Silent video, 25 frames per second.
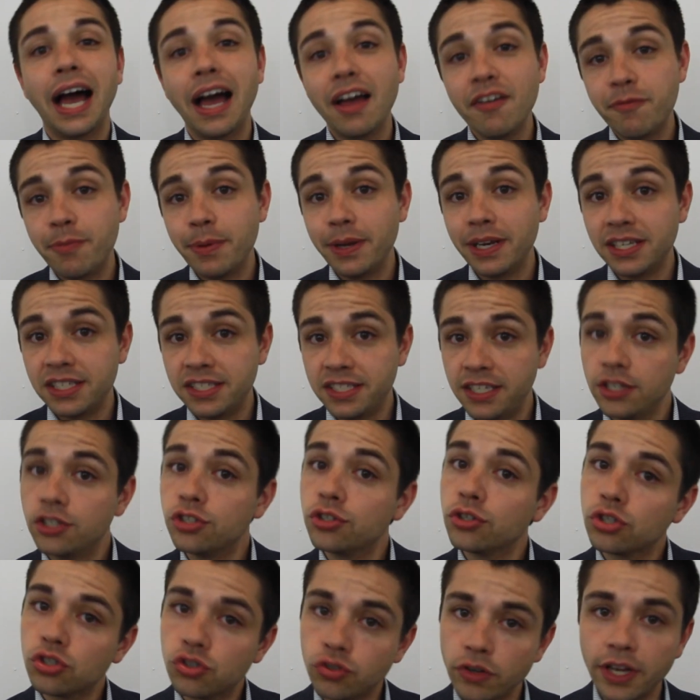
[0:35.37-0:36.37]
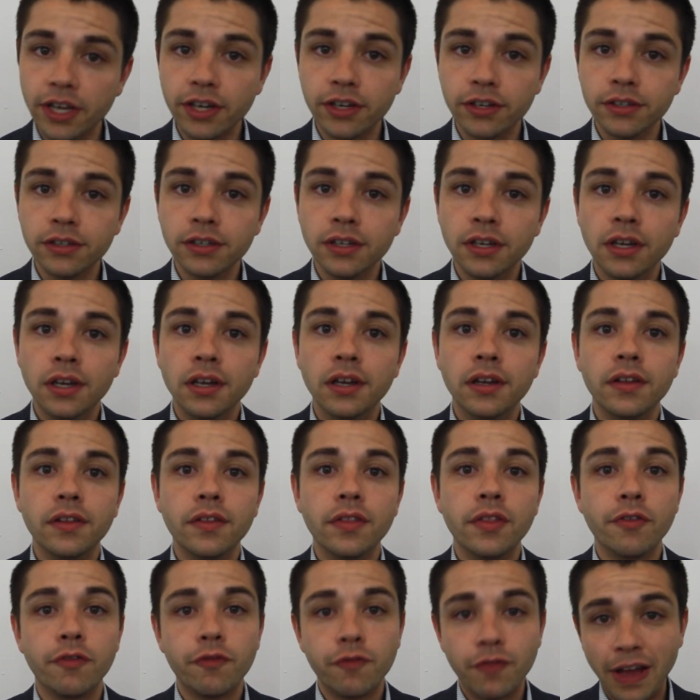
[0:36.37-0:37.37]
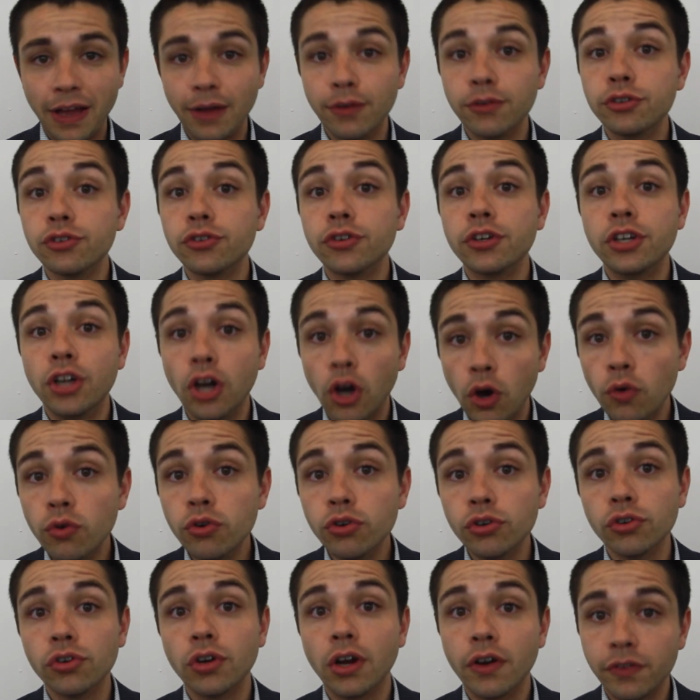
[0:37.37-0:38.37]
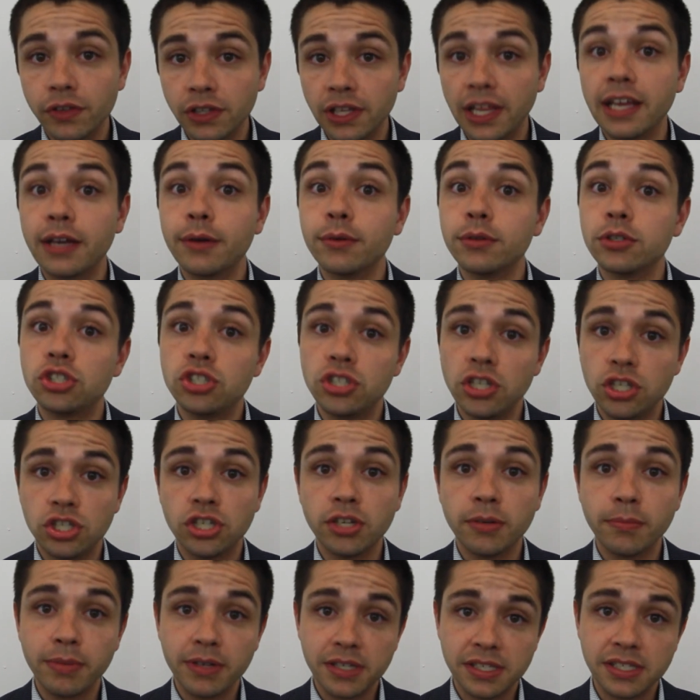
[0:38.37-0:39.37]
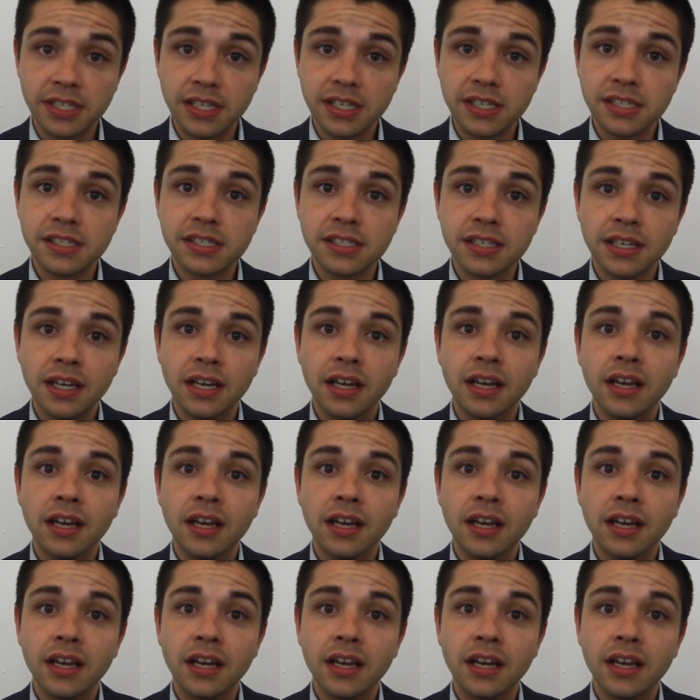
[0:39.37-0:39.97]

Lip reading: I've been a teacher trainer, the founder and owner of a language teaching business,